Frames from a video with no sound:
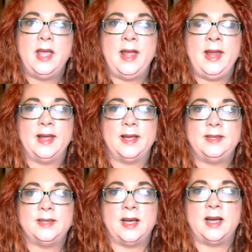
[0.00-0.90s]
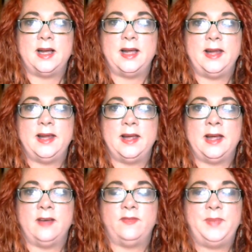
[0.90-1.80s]
And I
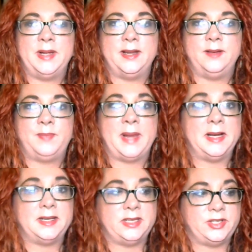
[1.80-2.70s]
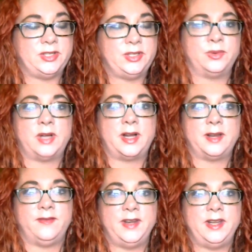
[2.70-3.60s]
have been paying attention to a lot
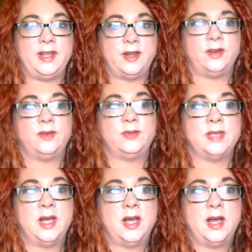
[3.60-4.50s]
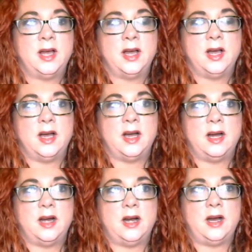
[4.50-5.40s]
of the videos
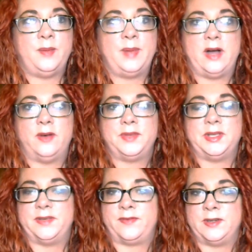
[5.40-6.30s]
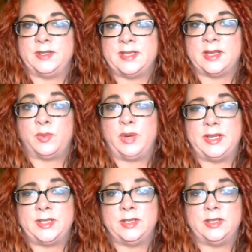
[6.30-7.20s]
about the different
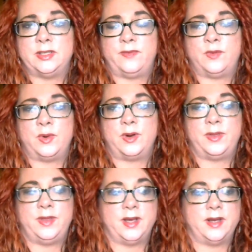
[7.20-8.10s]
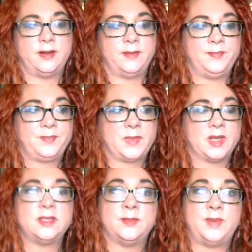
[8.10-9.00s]
celebrations for the
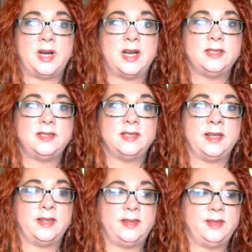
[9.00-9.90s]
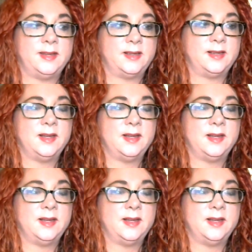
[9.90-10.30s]
Sabbats and the